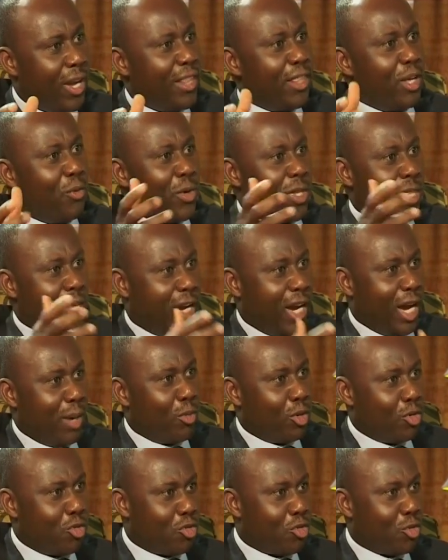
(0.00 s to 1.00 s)
and then when they
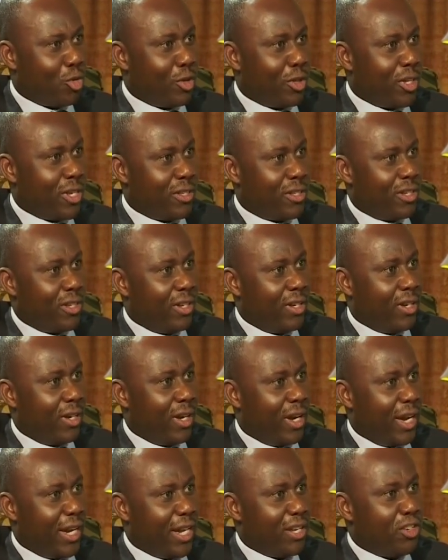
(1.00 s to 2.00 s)
come on shore, there's a,
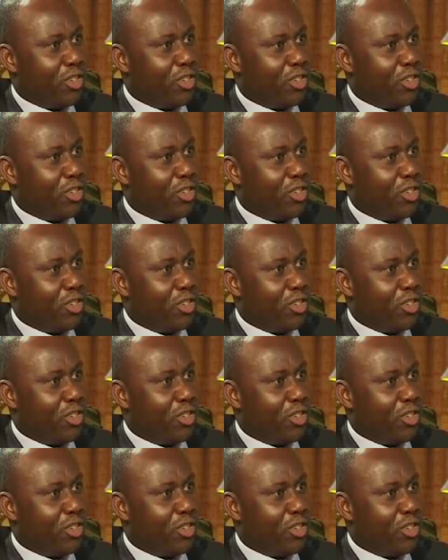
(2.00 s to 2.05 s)
an